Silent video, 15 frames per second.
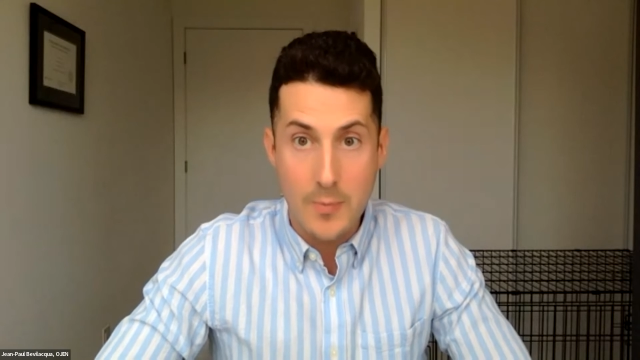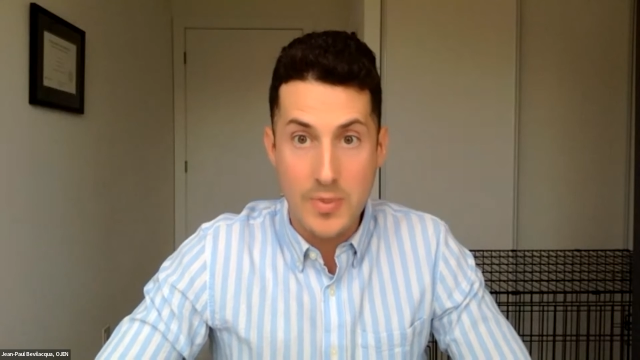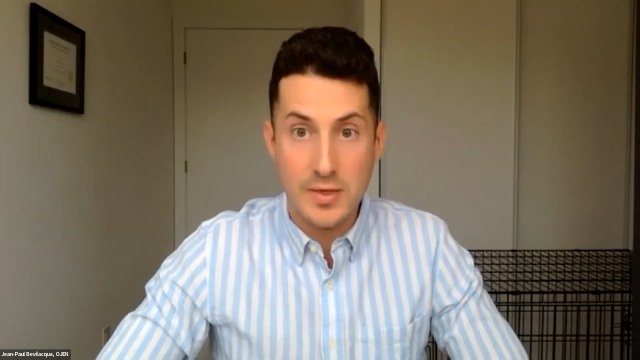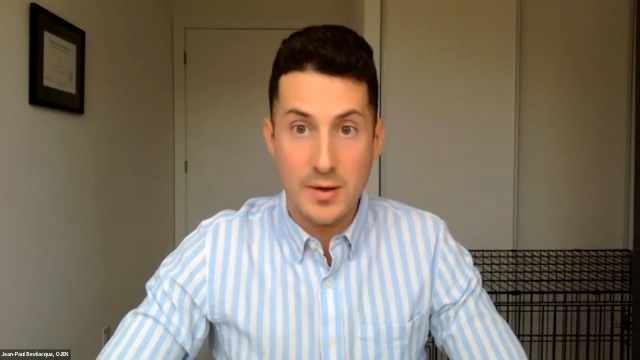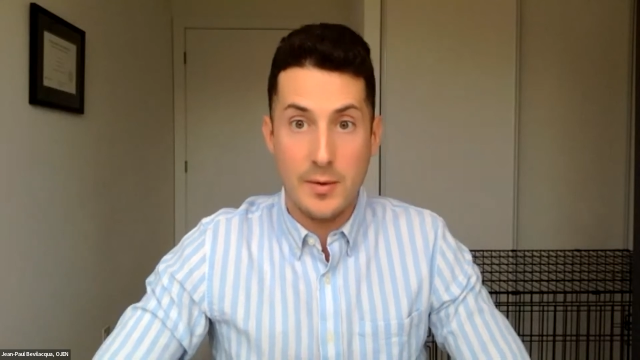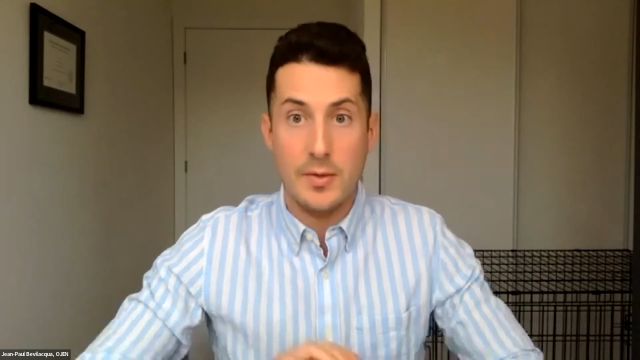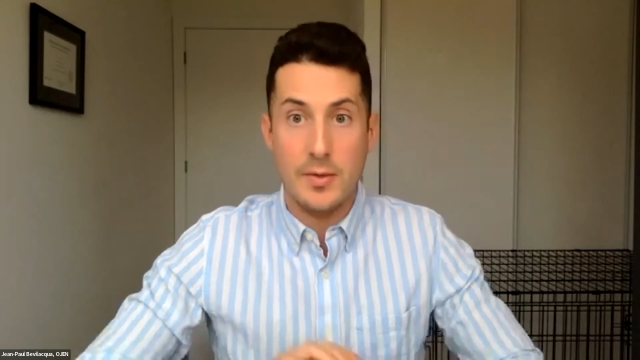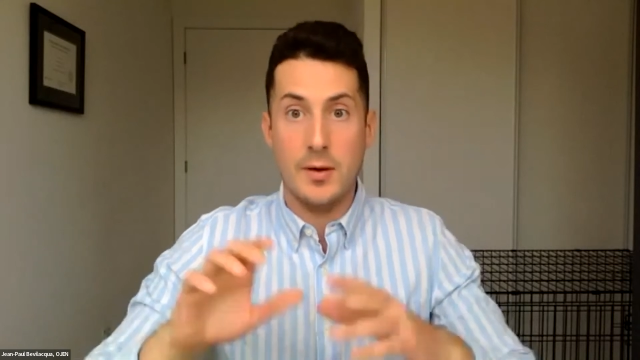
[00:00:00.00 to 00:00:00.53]

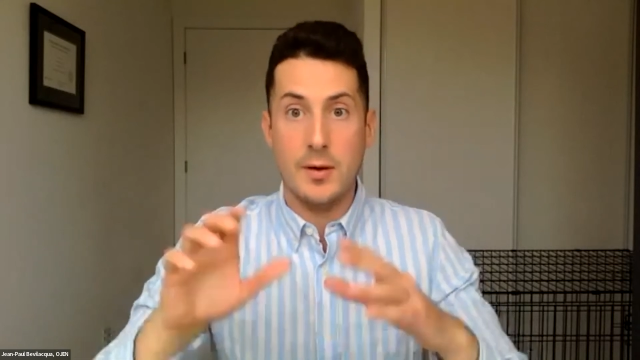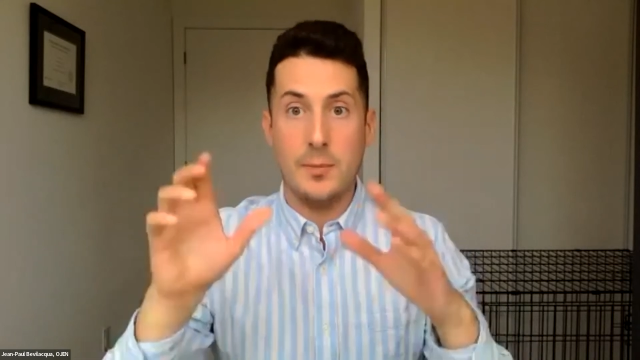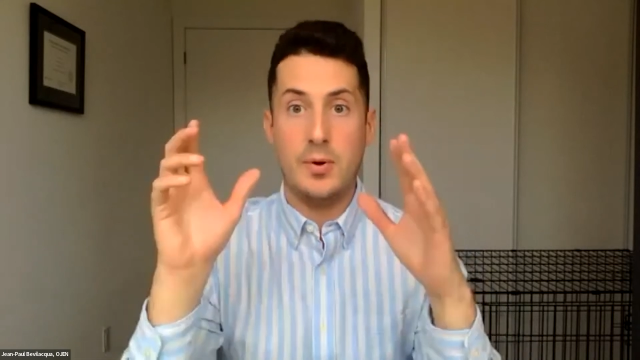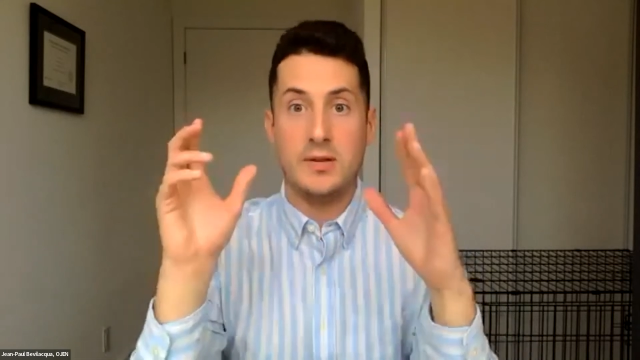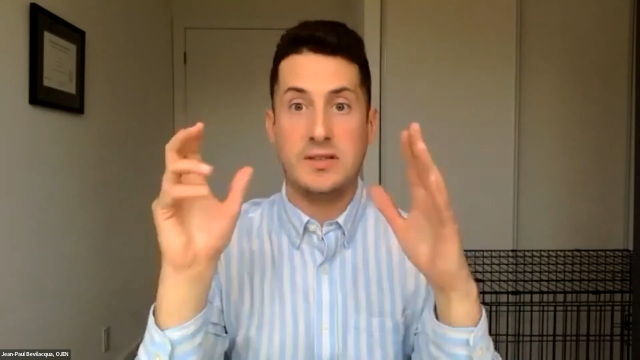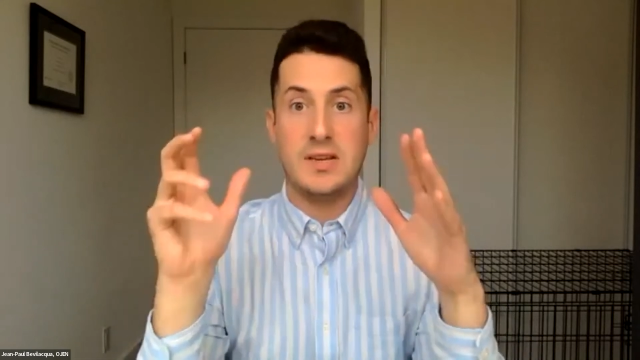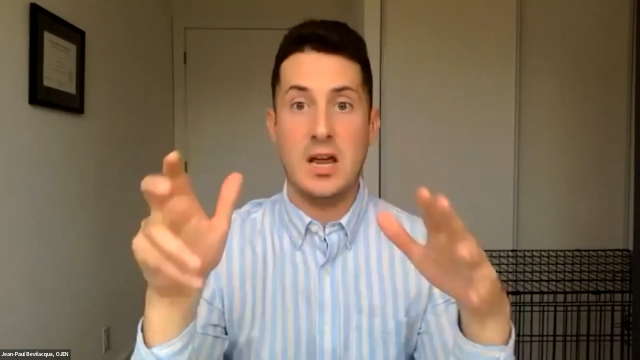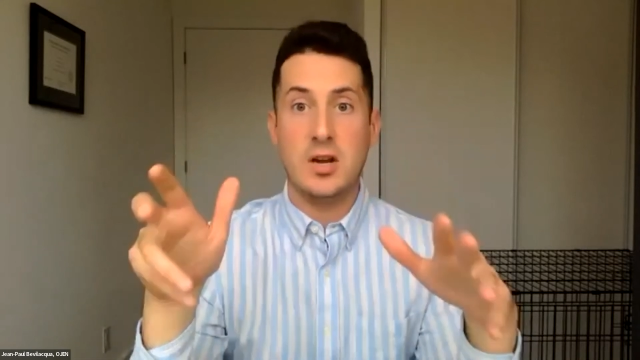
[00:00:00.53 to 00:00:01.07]
the
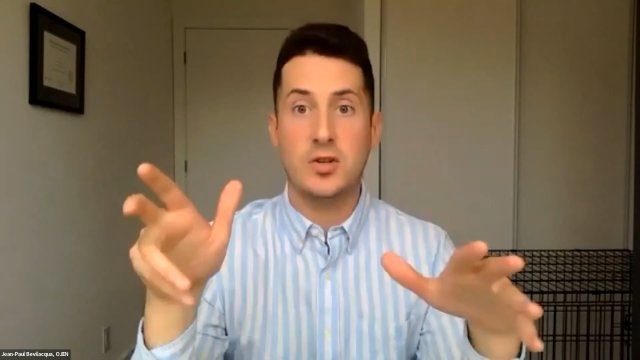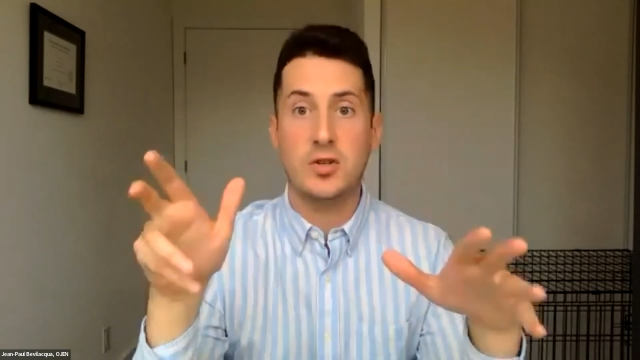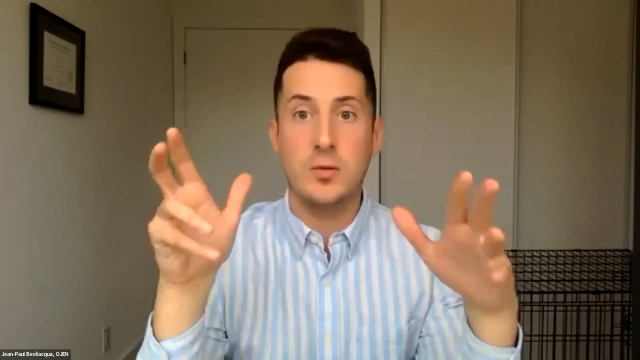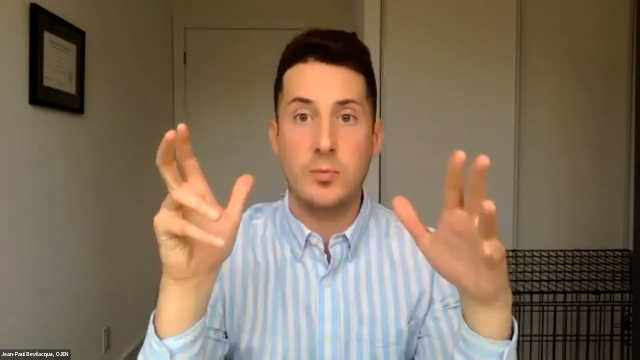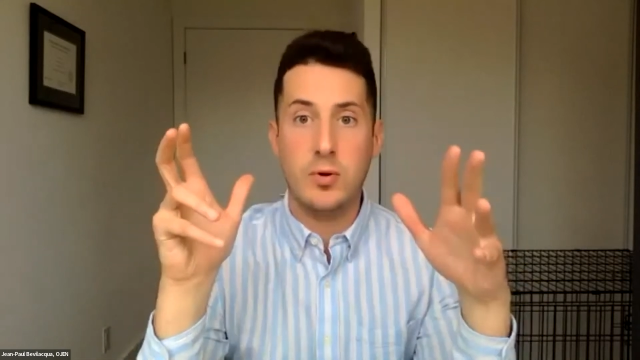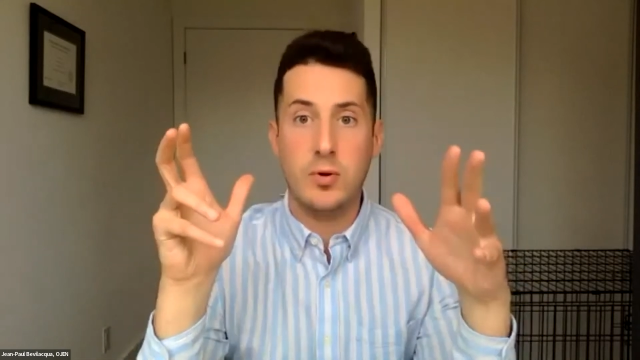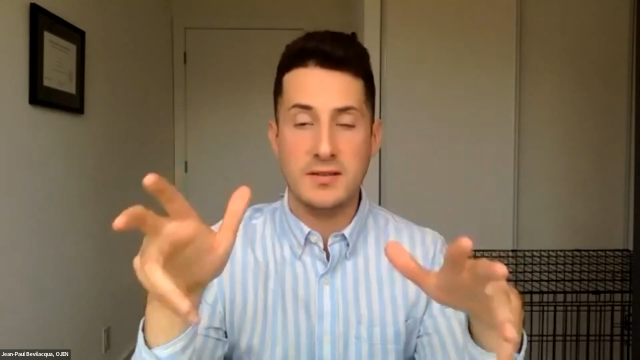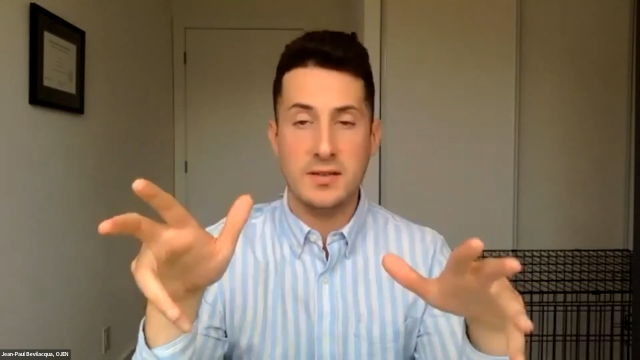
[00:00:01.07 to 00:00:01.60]

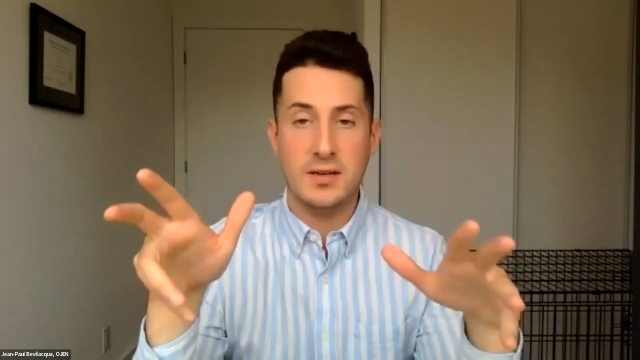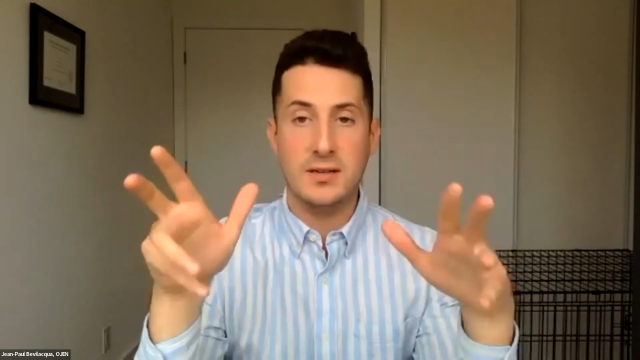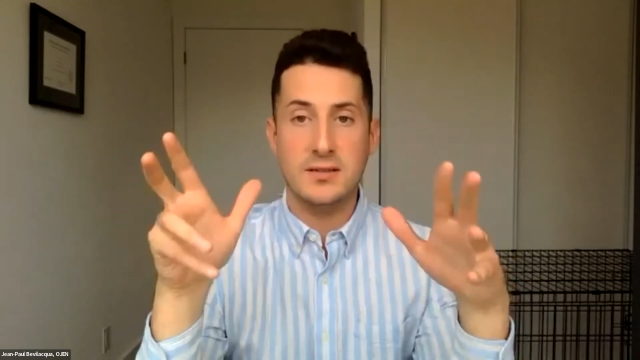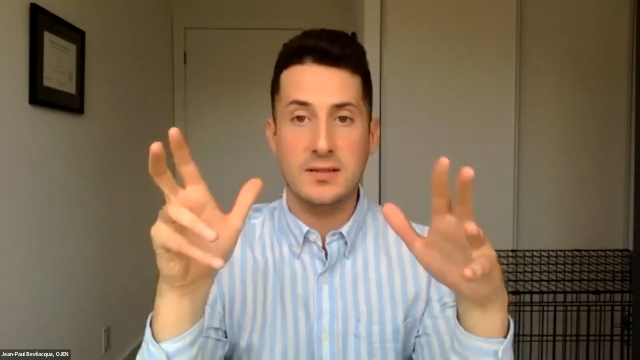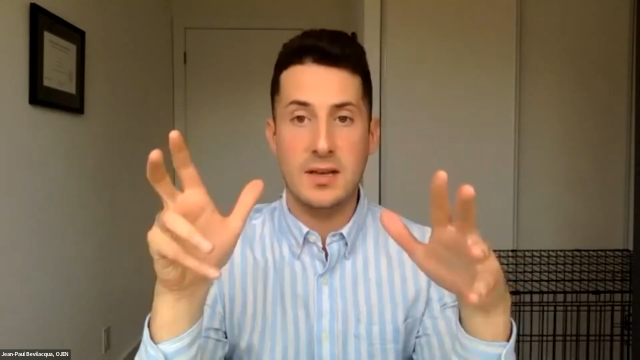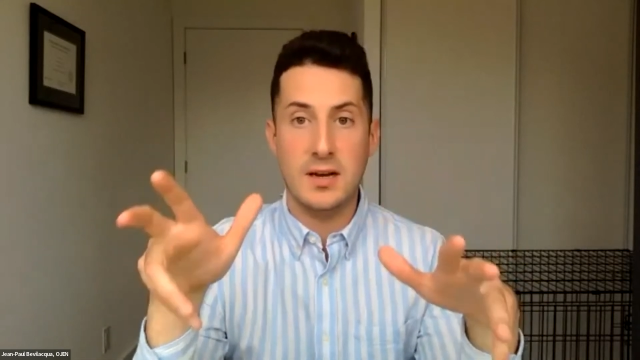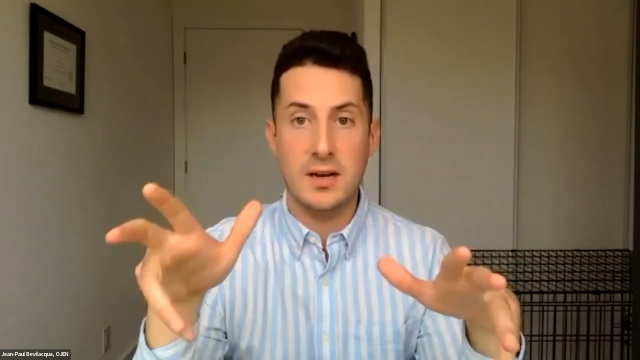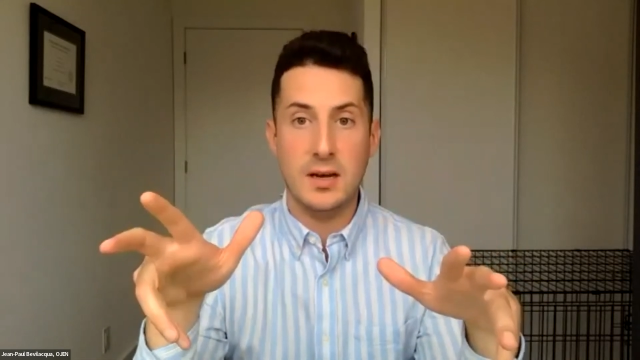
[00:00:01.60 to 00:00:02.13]
potential
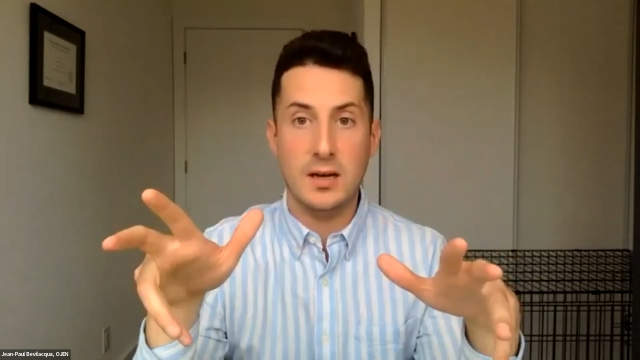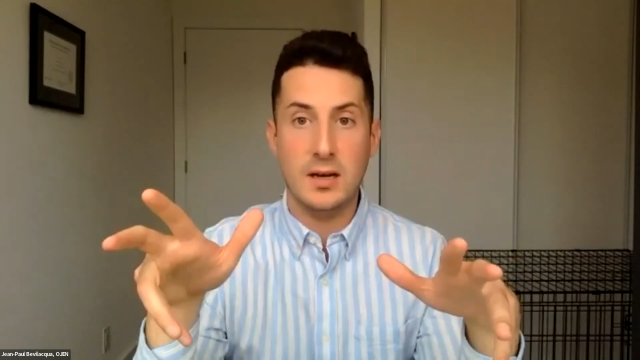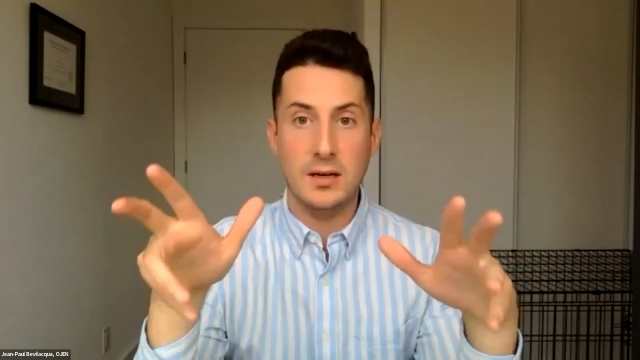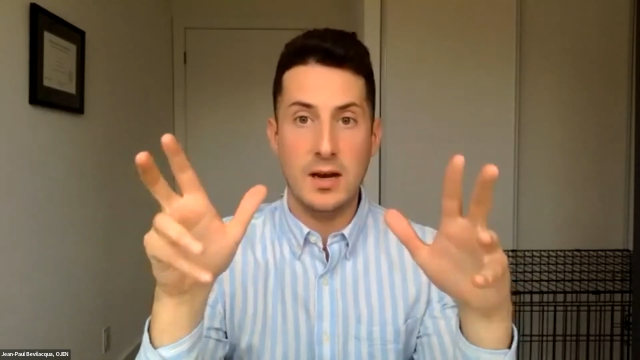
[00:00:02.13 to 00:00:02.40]
precedent-setting